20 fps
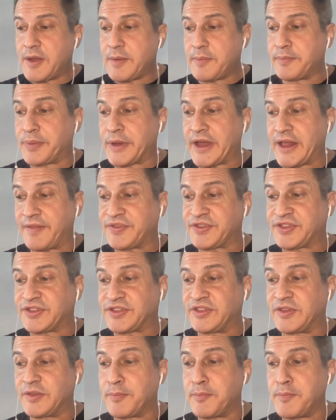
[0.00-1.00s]
but
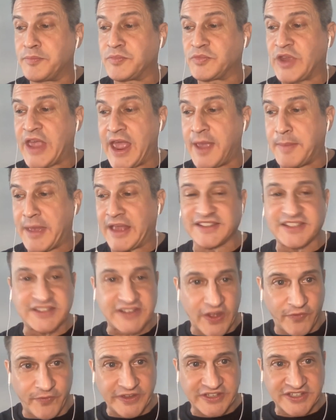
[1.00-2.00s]
gay men's
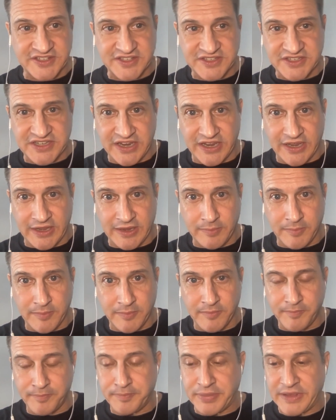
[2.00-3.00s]

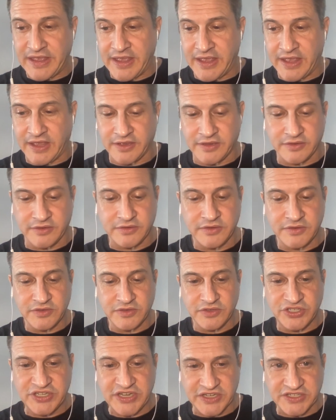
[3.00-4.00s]
self-esteem being
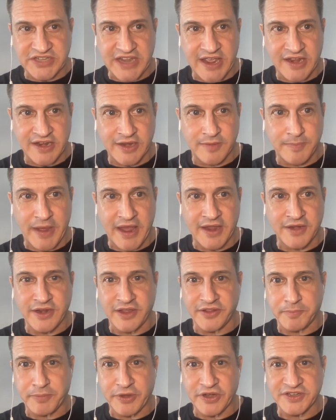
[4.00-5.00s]
dictated by
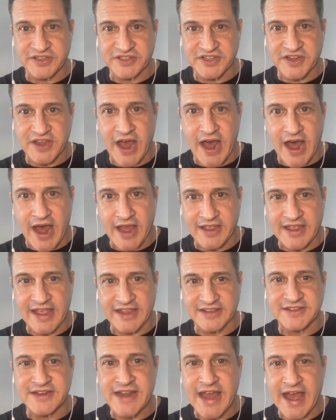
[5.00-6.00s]
another person's cock
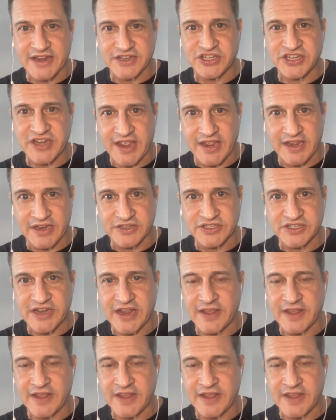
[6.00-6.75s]
has not changed,